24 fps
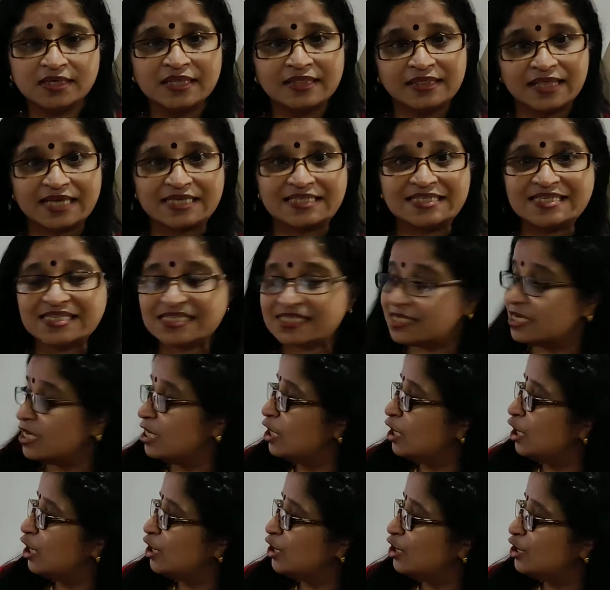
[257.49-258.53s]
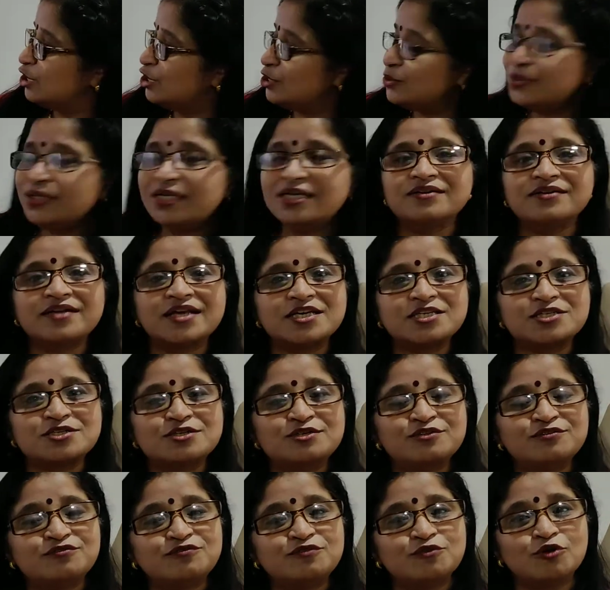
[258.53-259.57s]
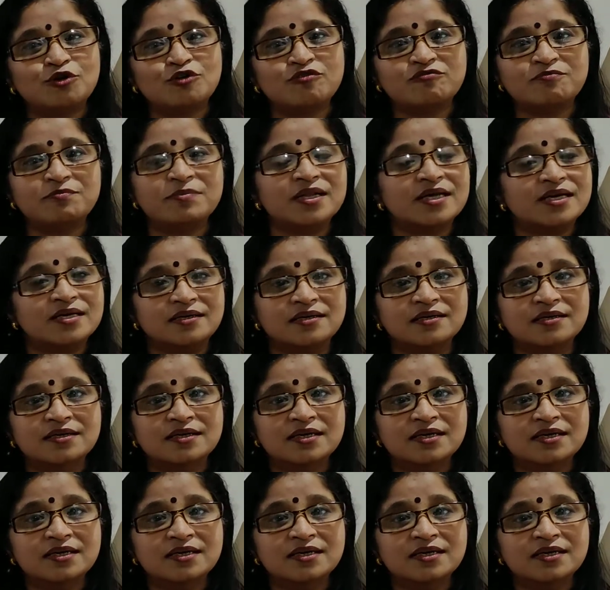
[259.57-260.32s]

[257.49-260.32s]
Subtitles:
That is unidirectional flow of blood.